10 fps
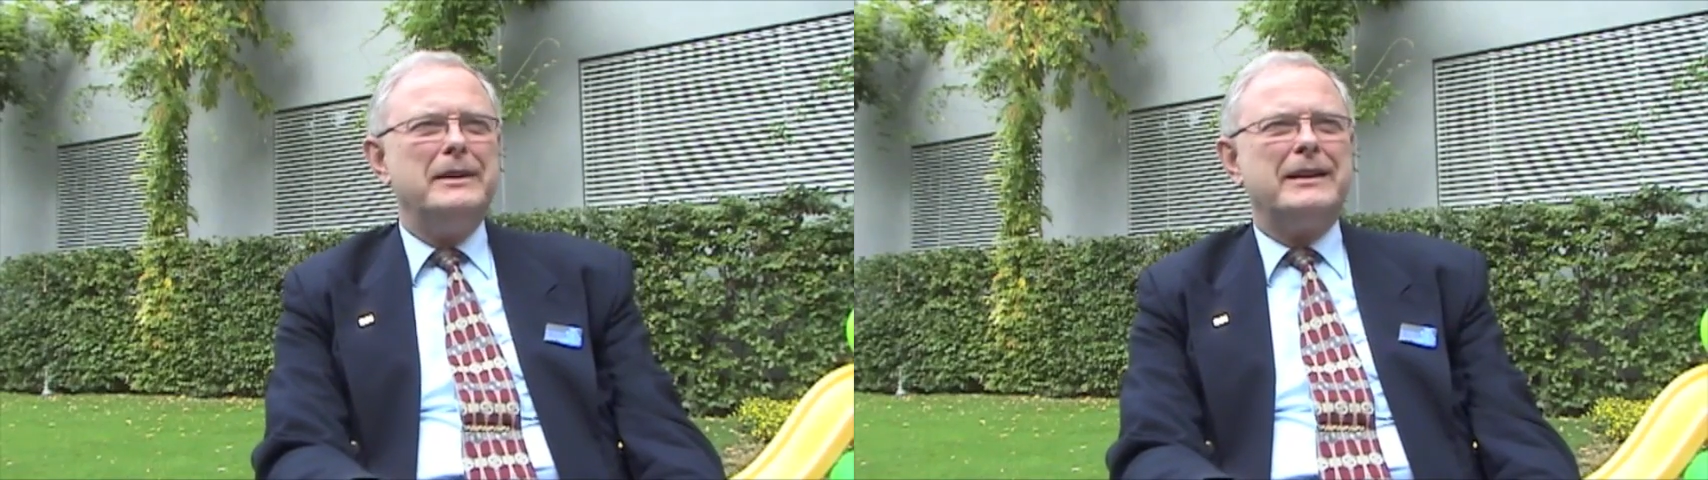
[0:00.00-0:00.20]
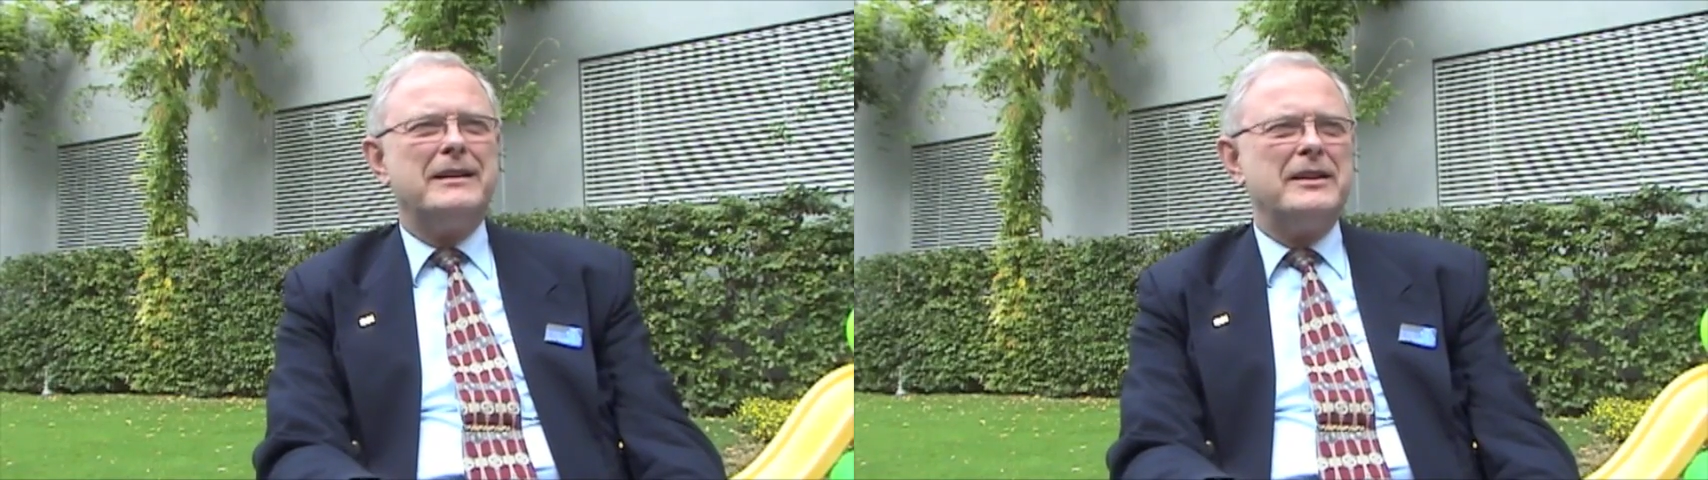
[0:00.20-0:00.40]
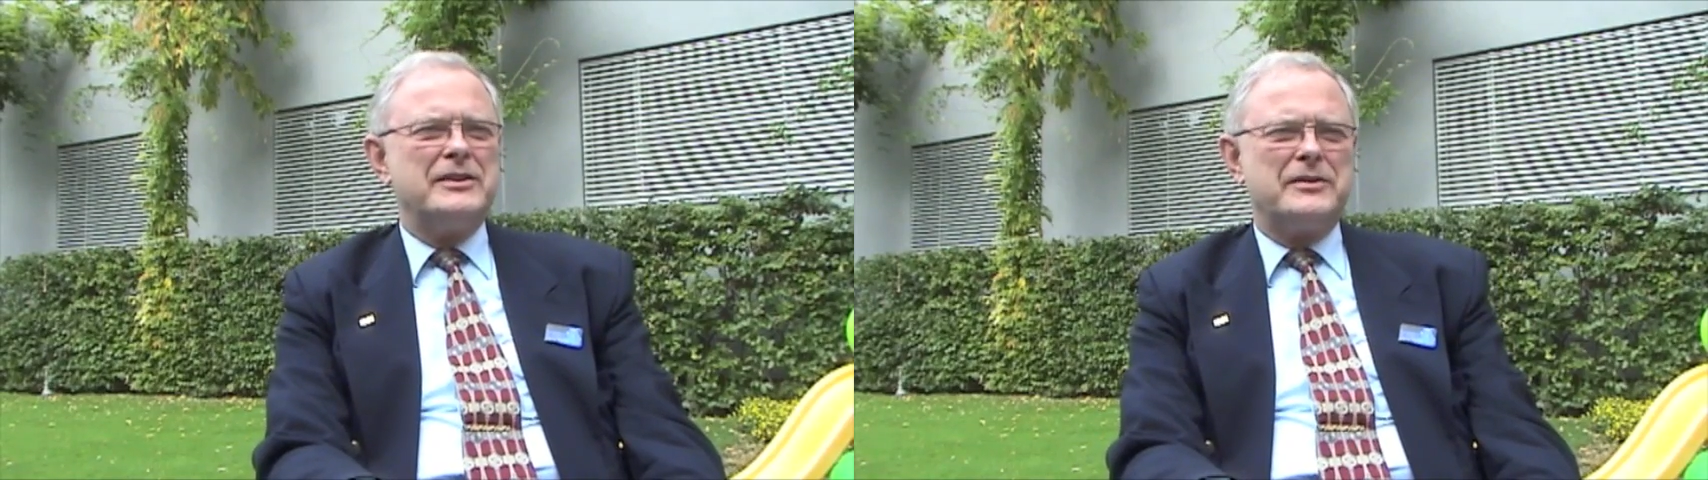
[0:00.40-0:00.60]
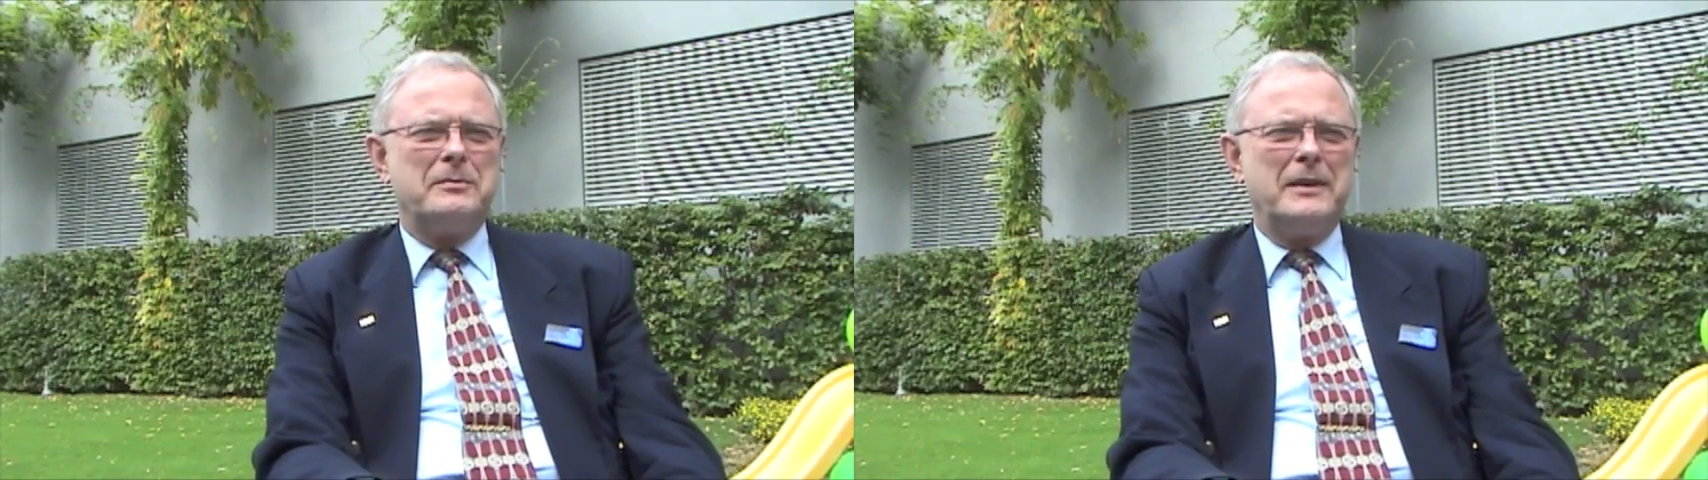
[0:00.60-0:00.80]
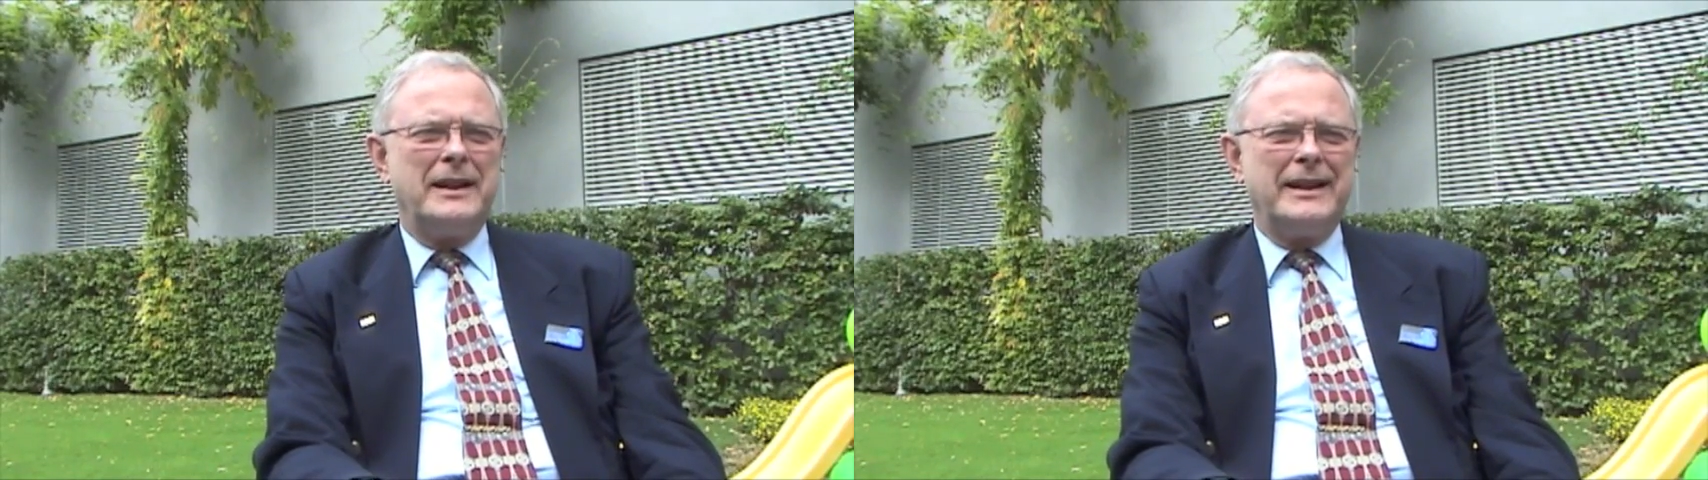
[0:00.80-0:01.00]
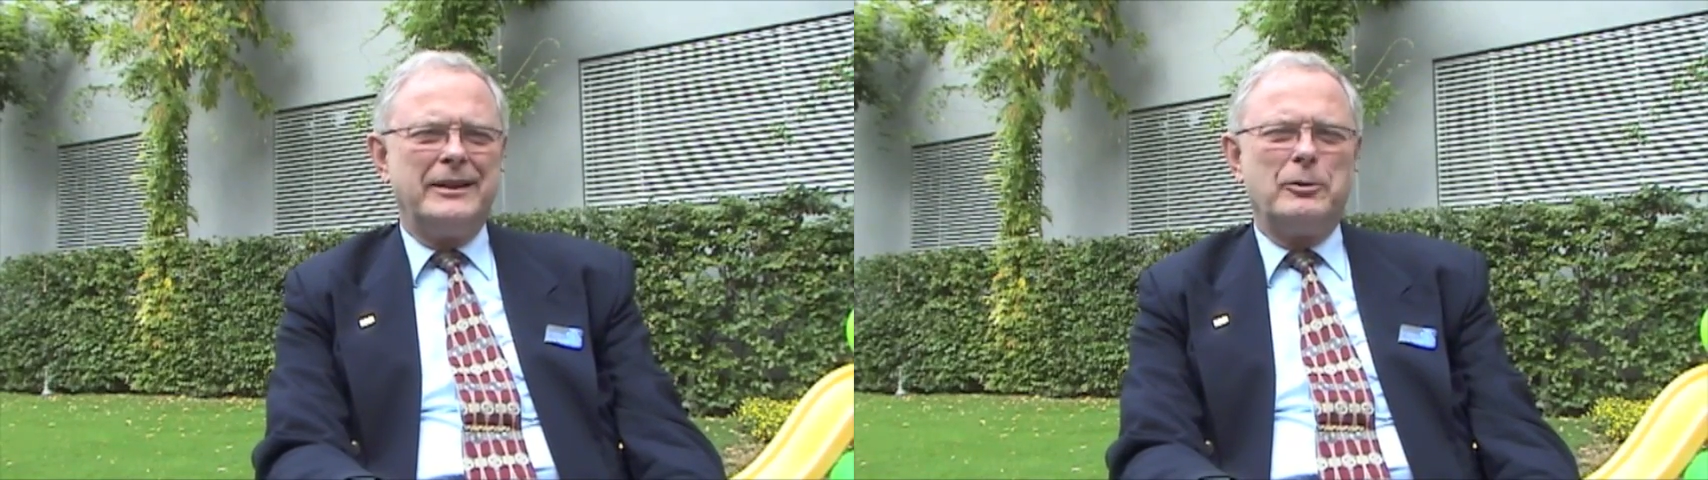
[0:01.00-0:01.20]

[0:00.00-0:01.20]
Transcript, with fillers: because my